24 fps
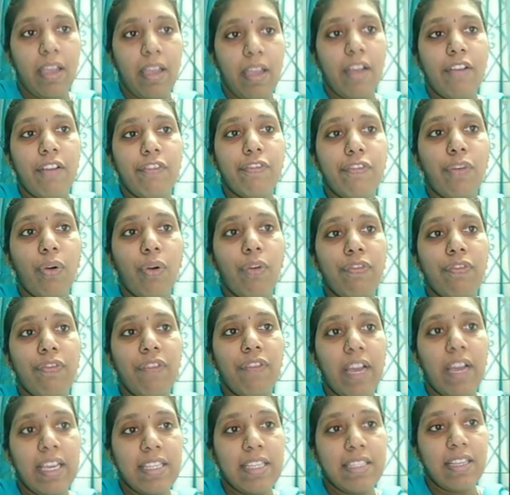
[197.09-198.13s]
4
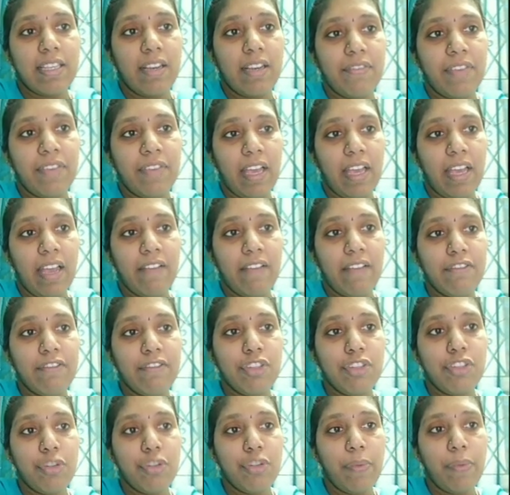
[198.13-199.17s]
5s are, we have
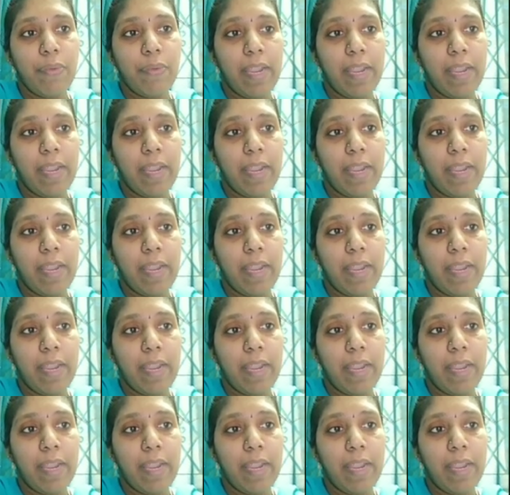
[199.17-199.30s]
20.